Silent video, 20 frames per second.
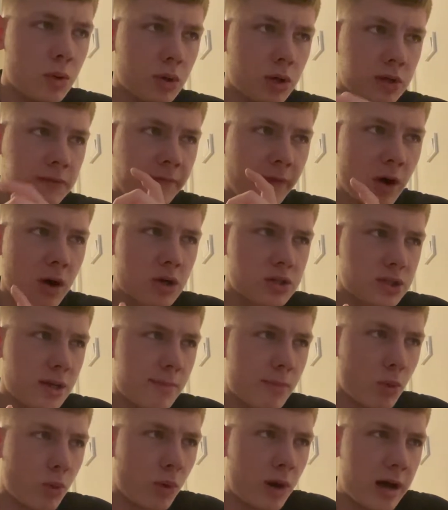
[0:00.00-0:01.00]
As far as I'm
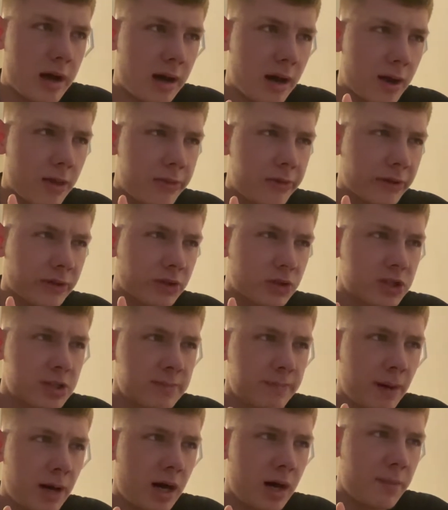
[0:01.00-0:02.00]
aware, I think the
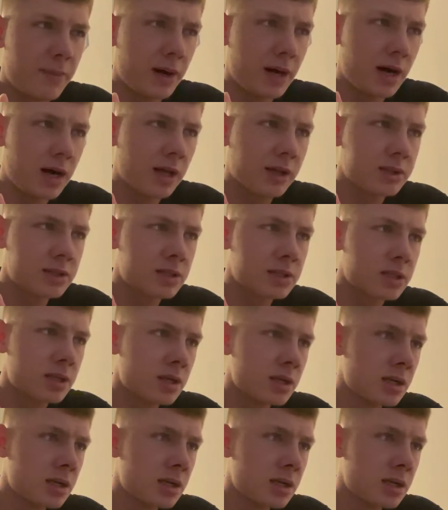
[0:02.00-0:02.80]
Spa Baths,